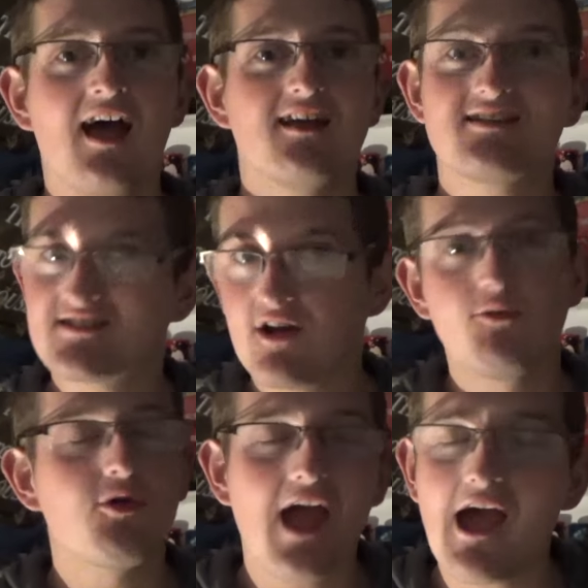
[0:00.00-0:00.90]
sort of
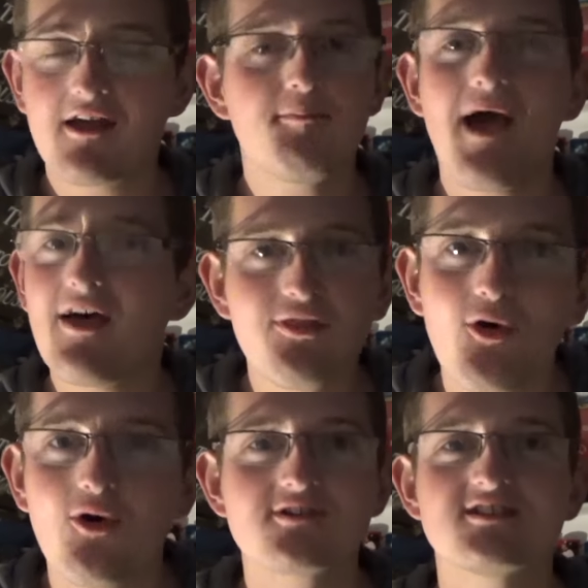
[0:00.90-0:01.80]
we'll compare
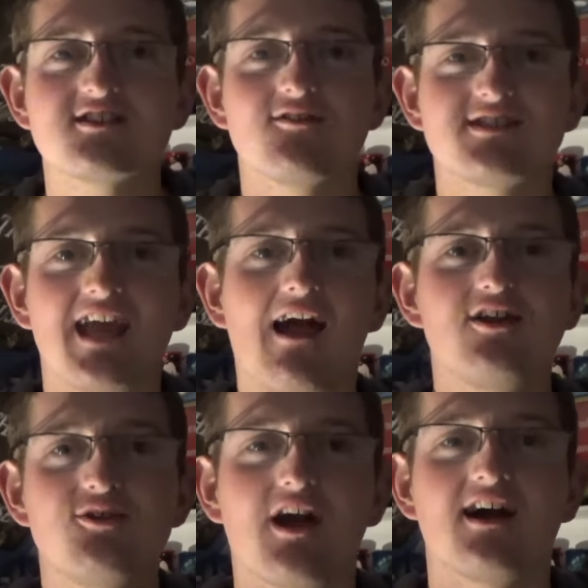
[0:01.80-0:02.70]
thoughts and sort of see how
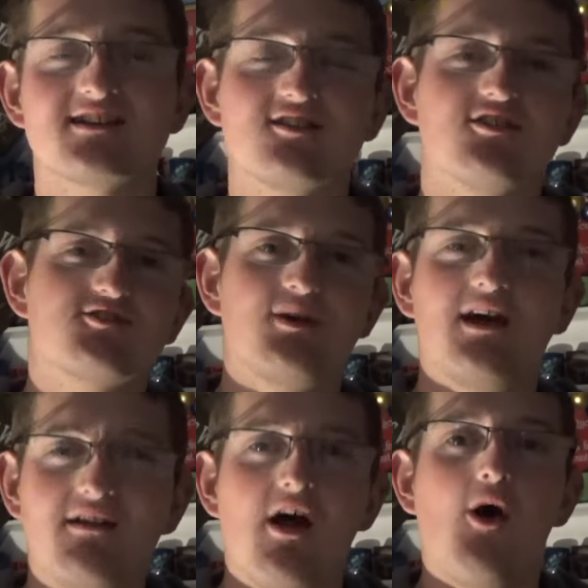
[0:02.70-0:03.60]
you guys thought to it
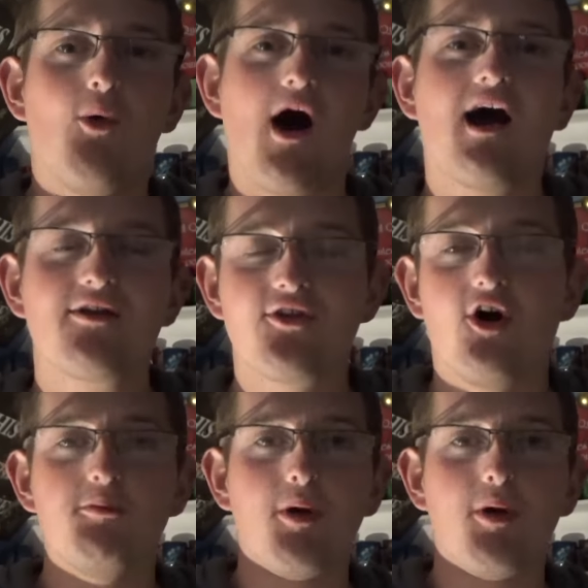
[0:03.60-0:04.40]
and what I thought.